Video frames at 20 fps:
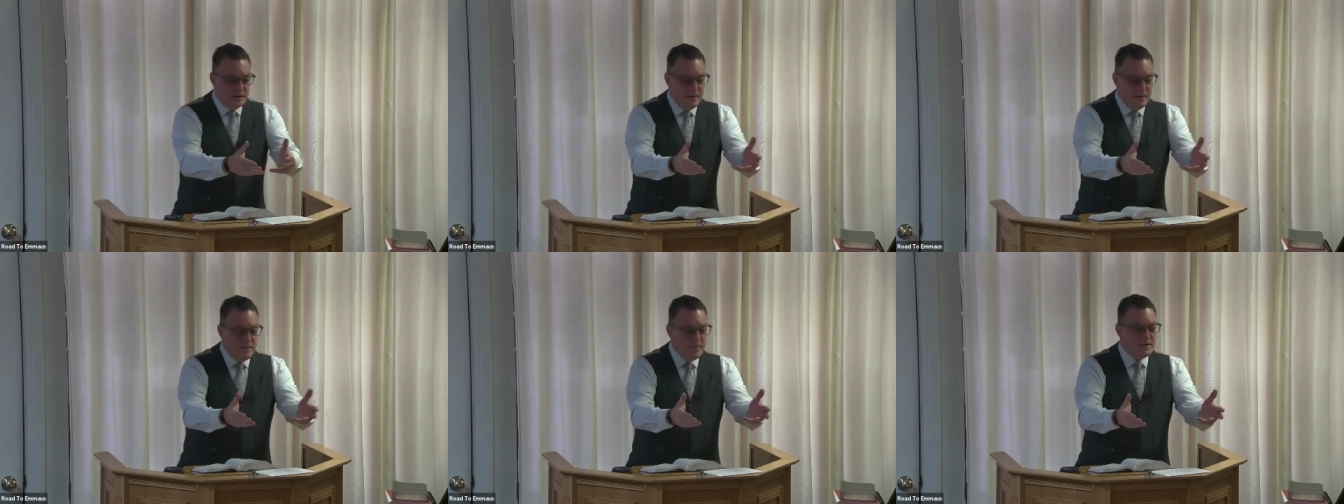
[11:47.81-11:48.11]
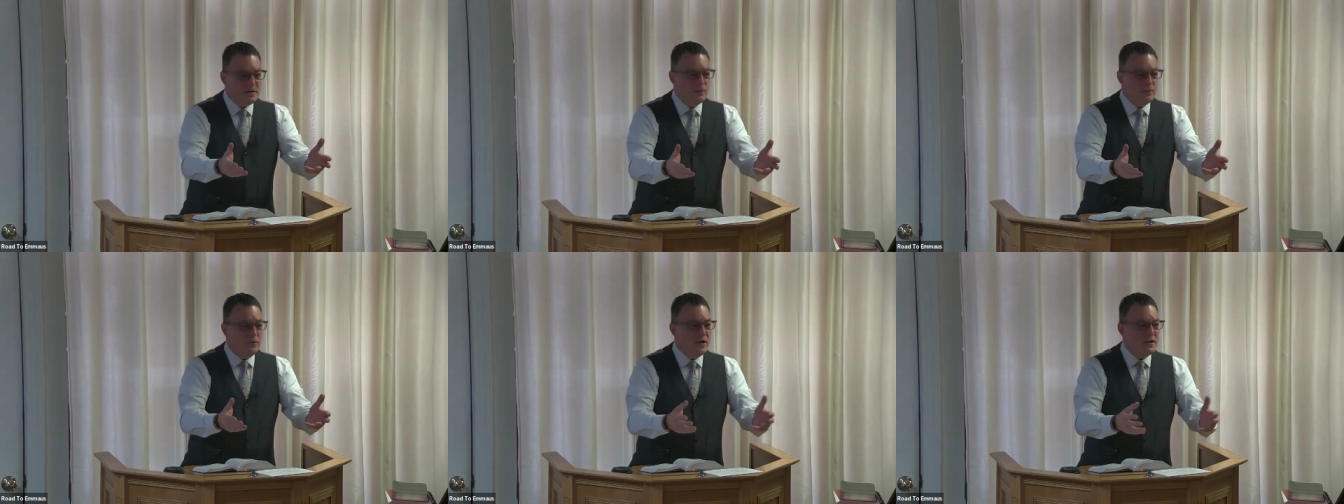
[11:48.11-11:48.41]
give
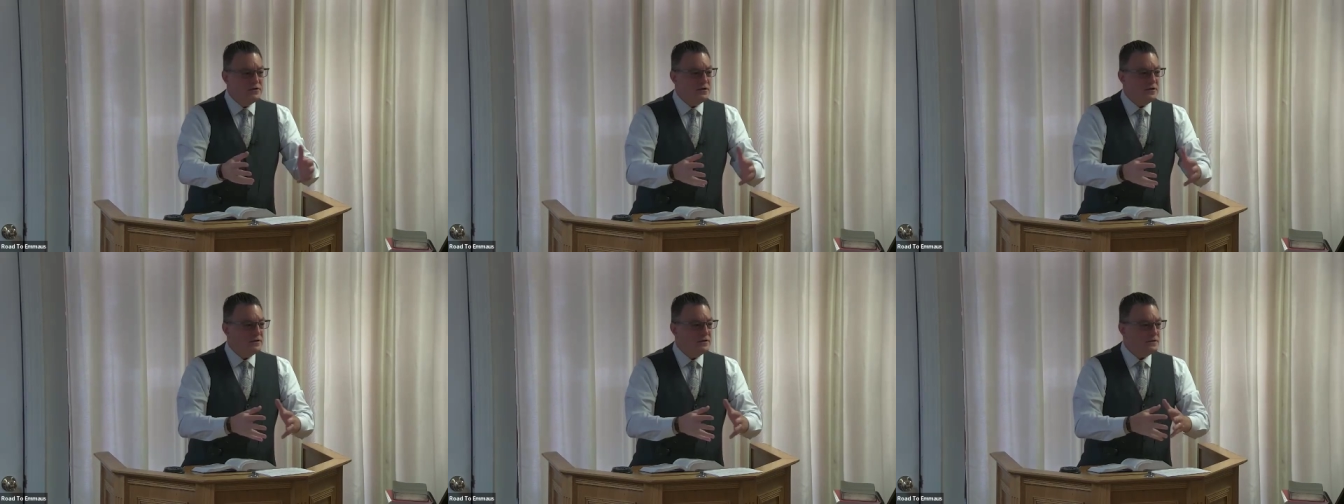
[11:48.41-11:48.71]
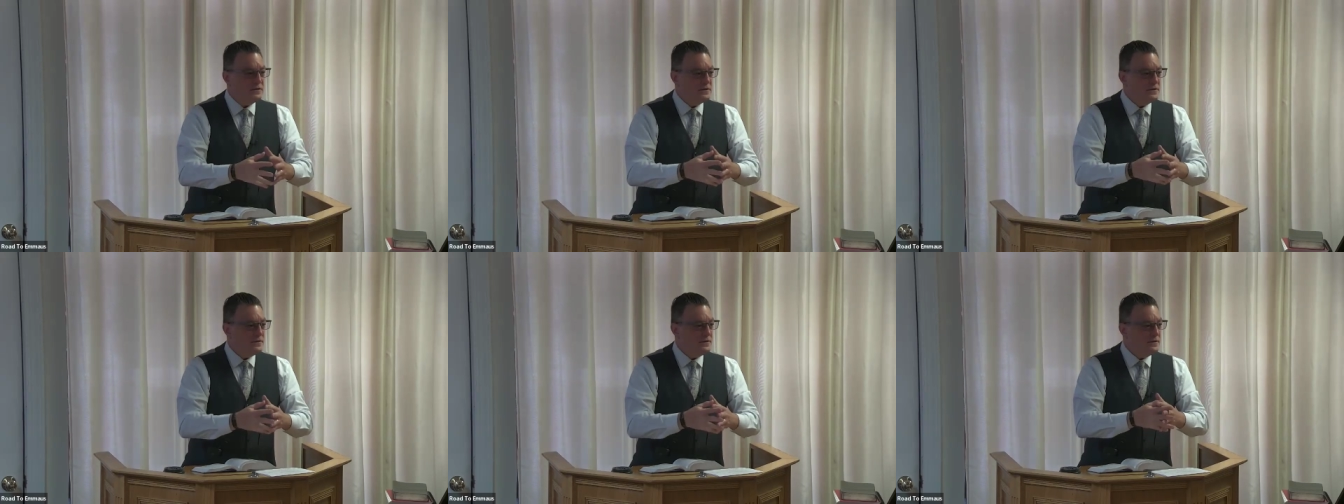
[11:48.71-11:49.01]
me some
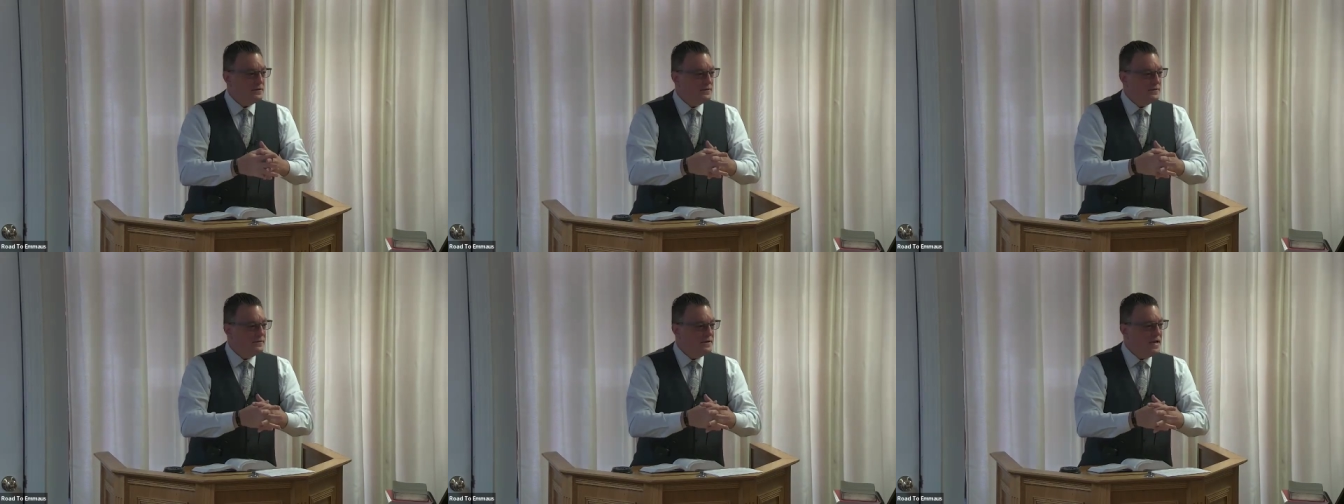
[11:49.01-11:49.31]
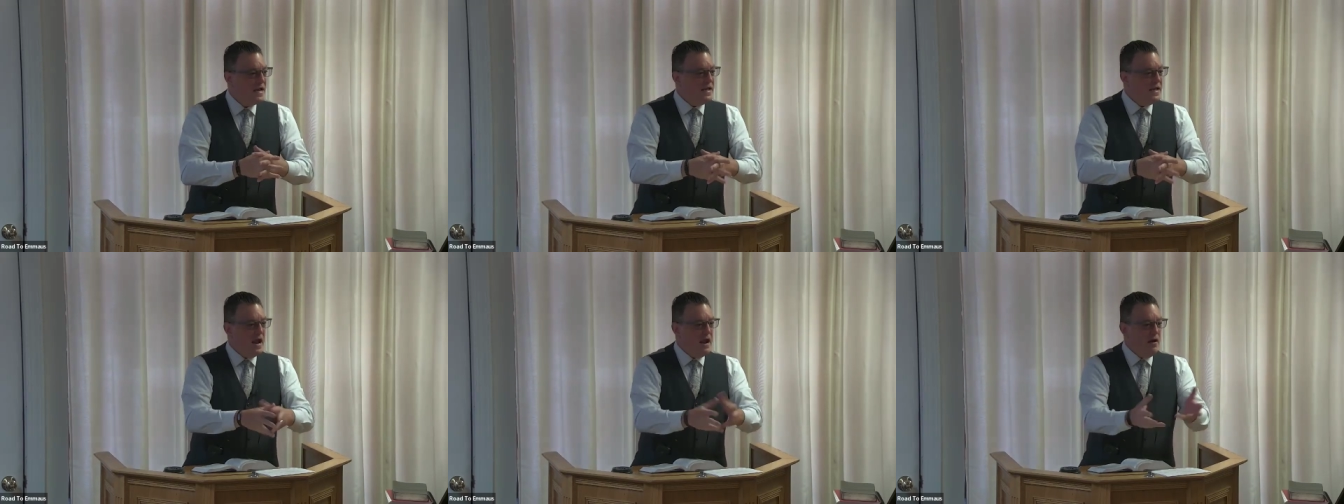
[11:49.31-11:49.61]
riches,
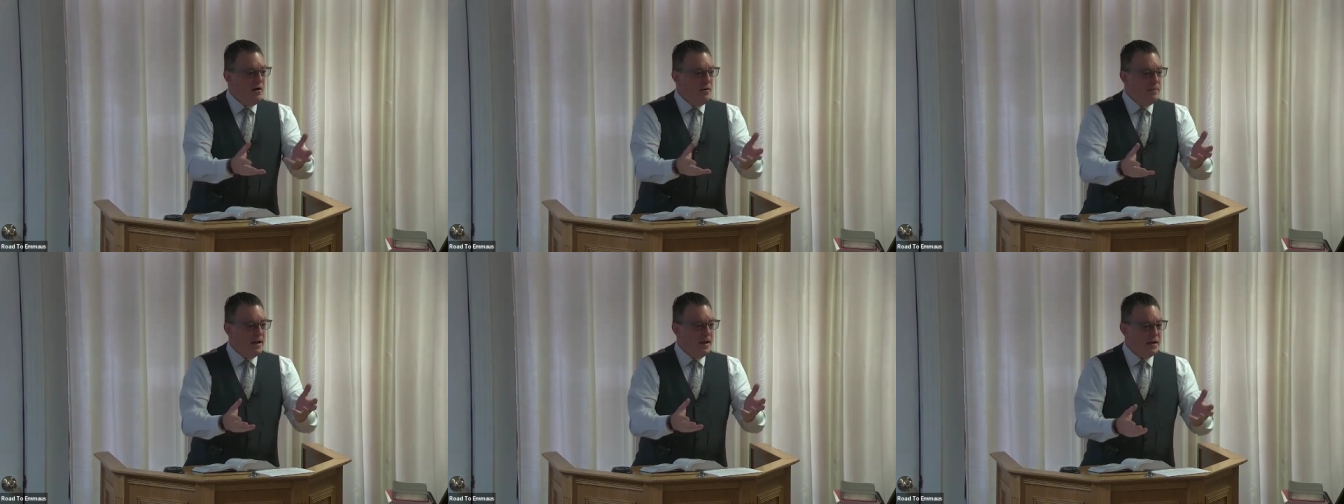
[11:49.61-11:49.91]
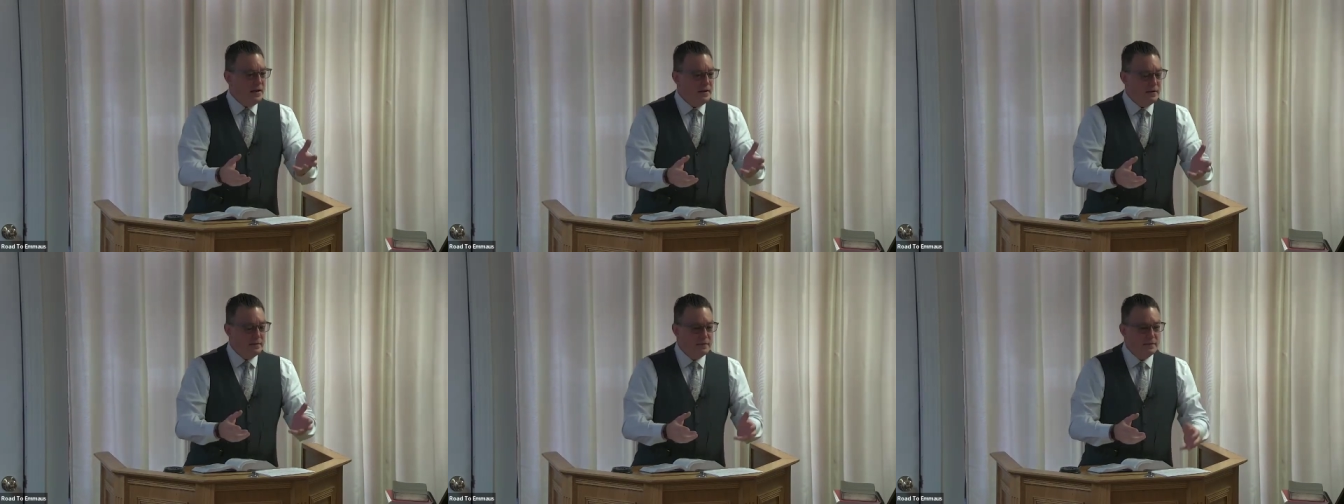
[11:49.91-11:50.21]
take care of
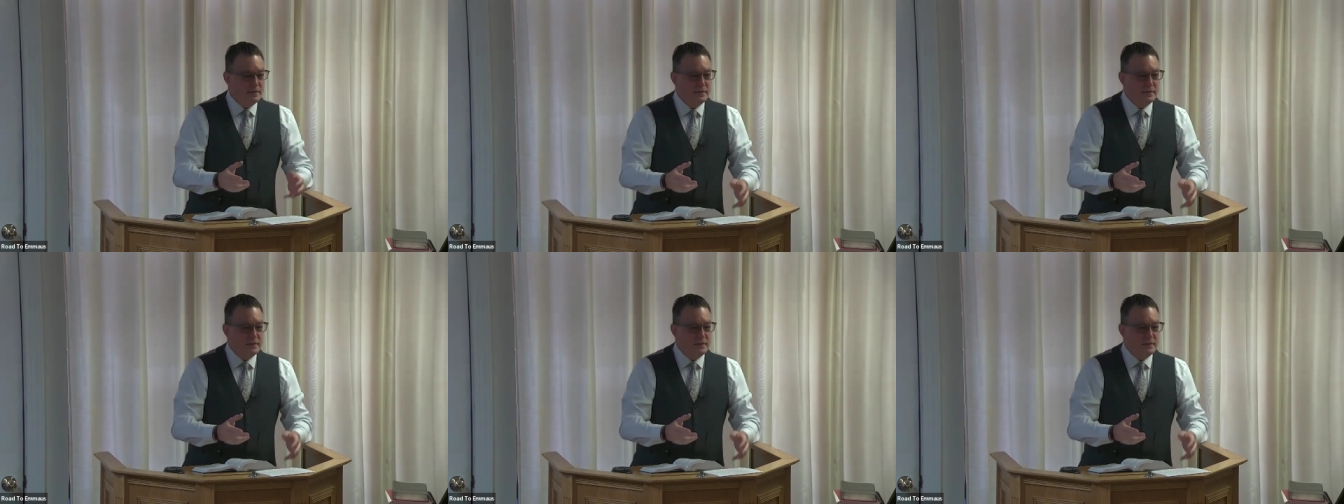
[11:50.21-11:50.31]
me.